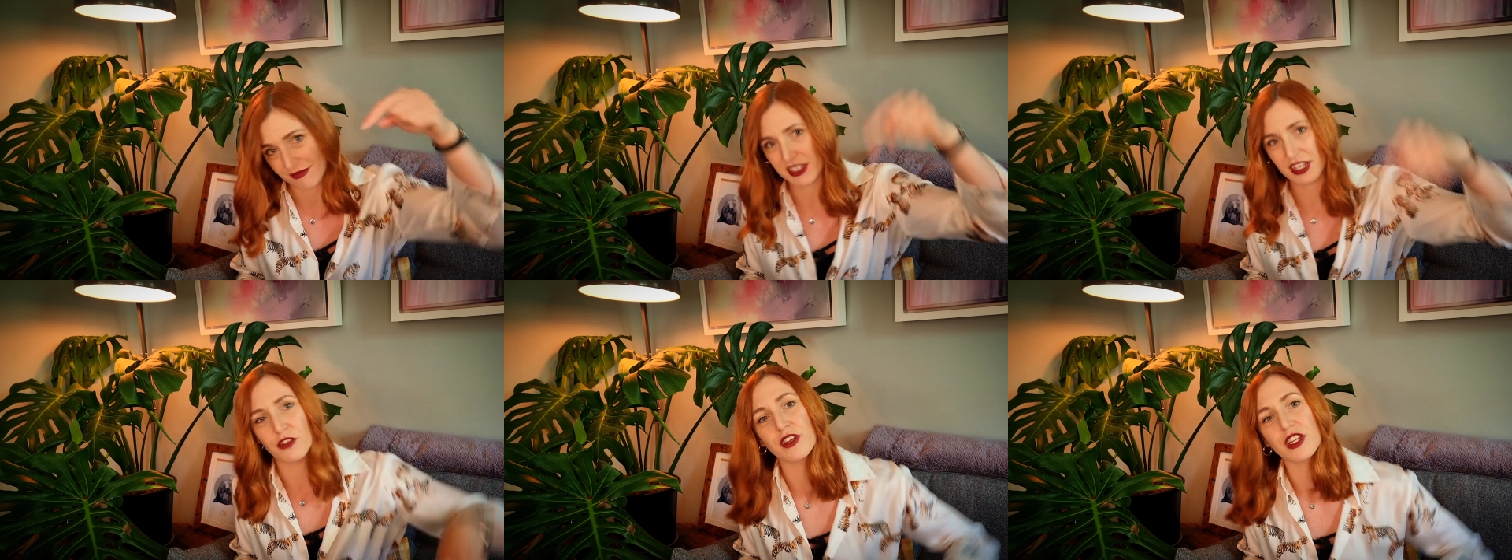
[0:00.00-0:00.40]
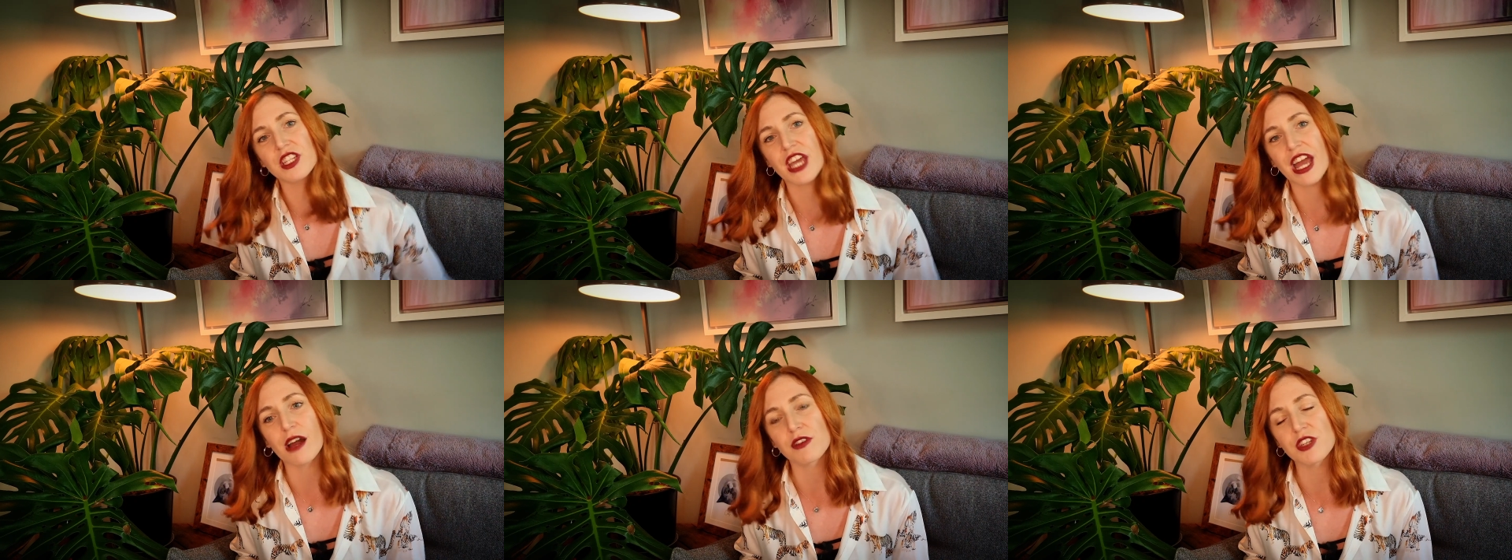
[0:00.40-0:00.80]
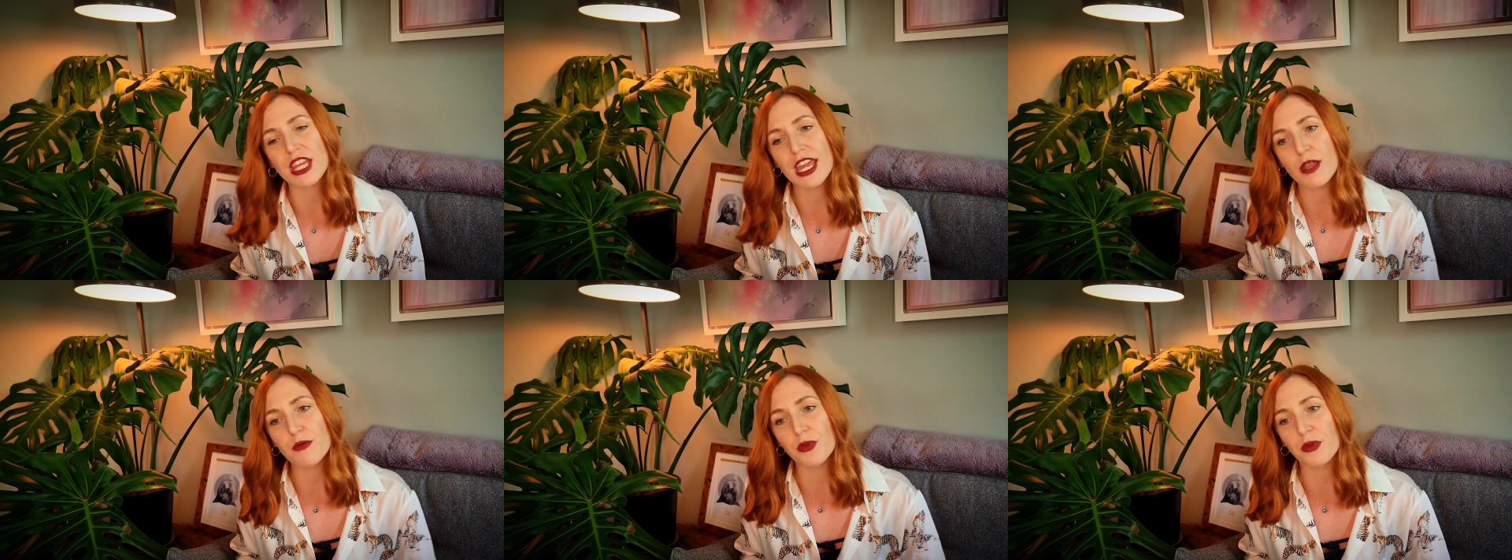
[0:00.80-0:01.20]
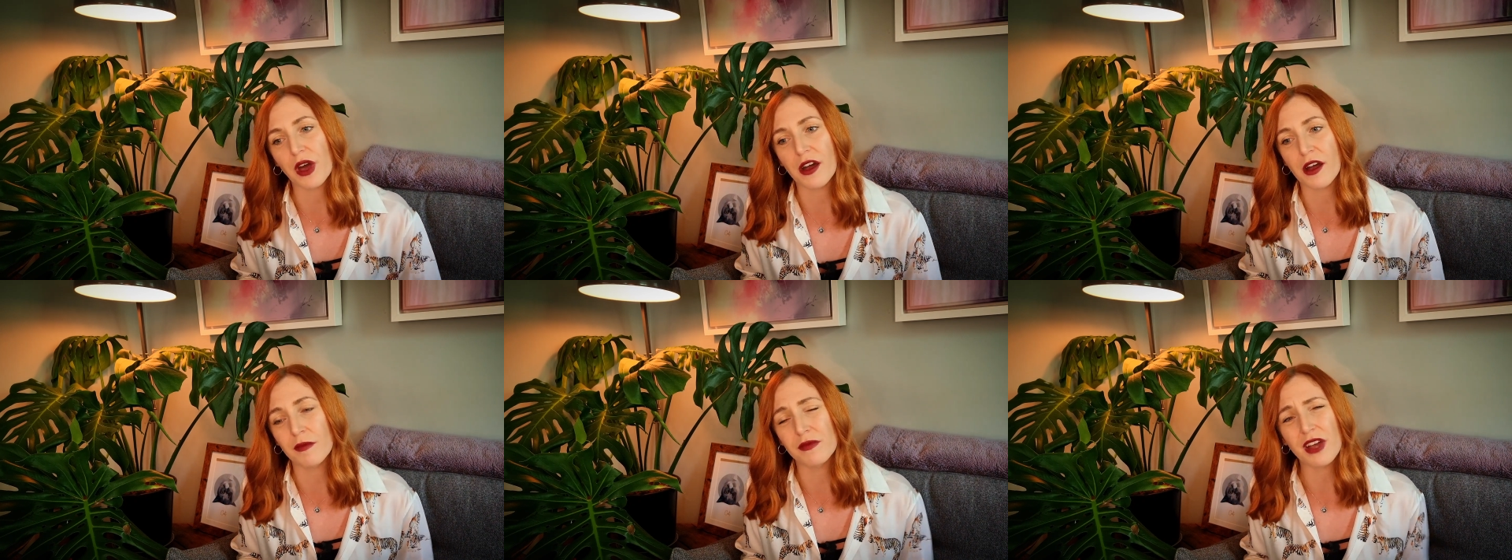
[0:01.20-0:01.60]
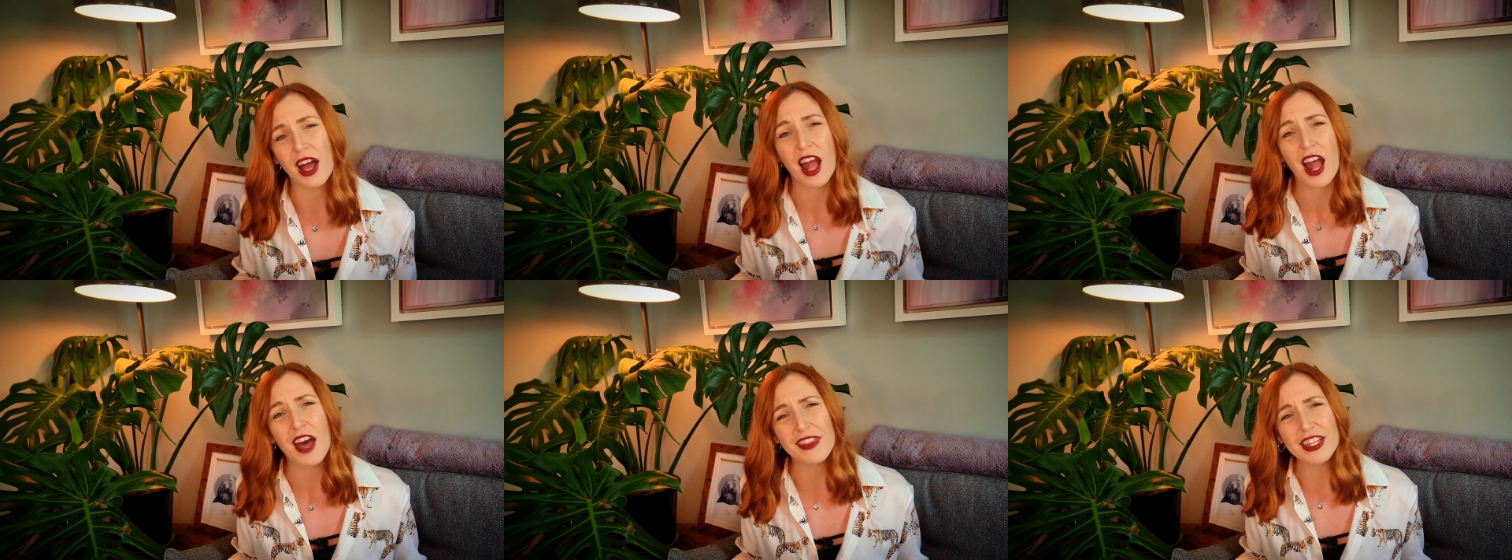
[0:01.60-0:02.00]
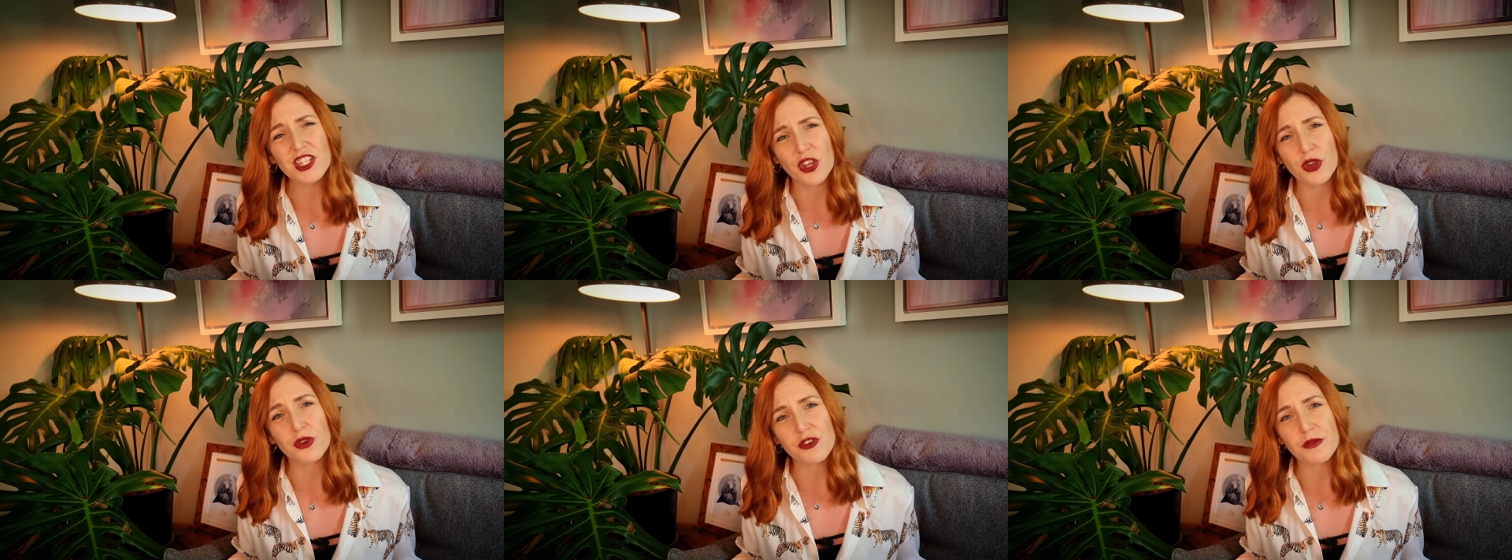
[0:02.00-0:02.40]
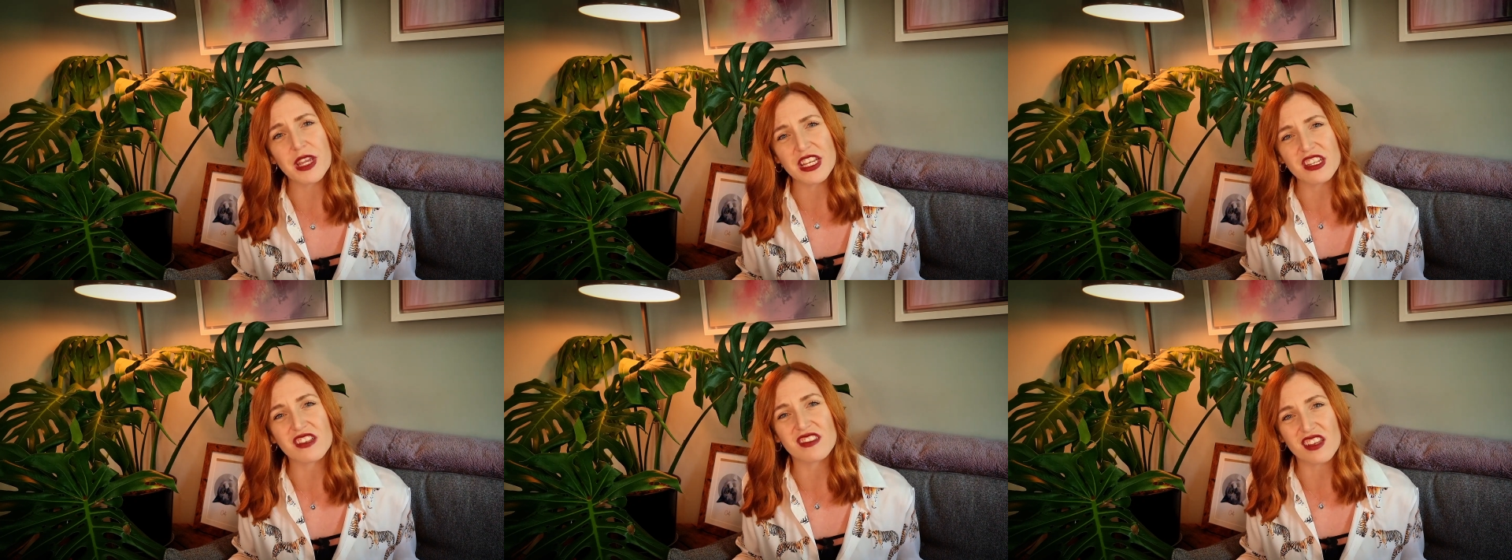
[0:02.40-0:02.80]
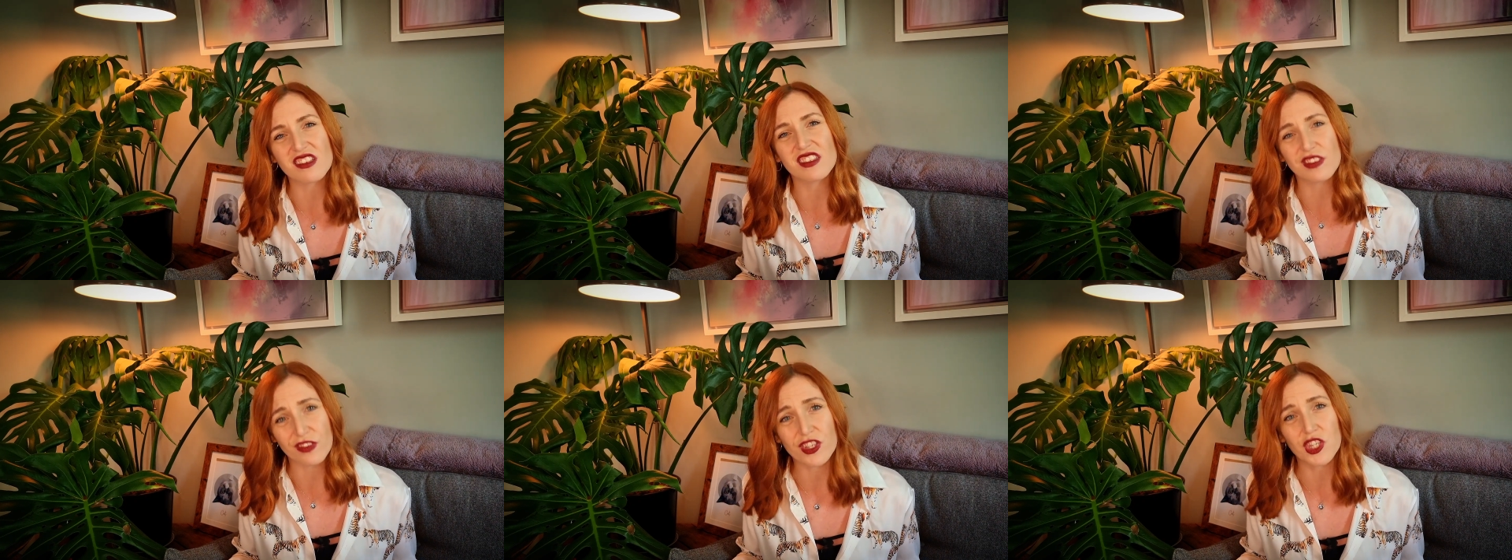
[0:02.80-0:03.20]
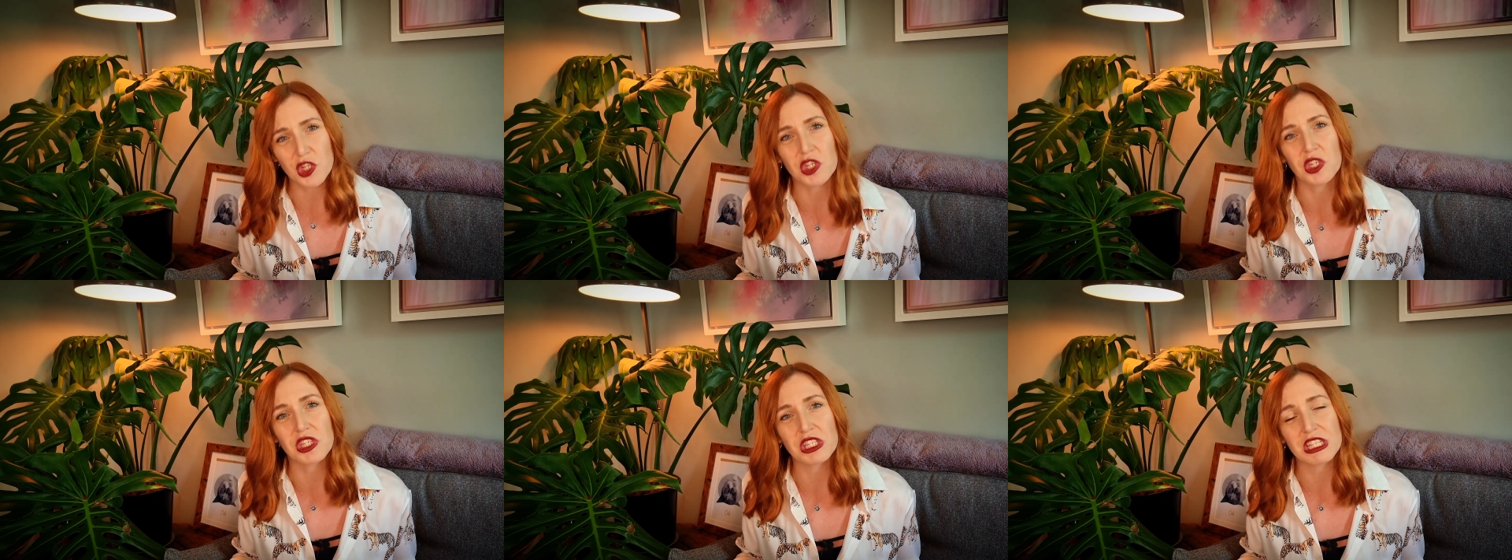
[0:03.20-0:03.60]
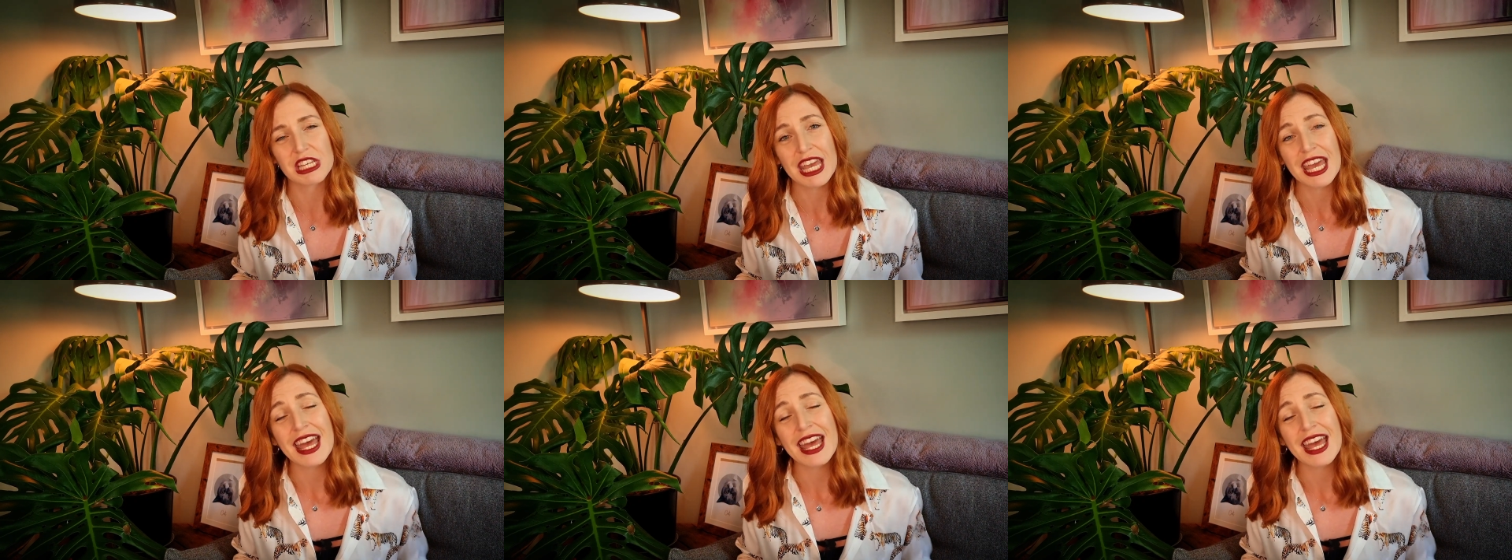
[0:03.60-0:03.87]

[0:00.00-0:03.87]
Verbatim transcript: delving down deep. Um, I think 200 meters is sufficient.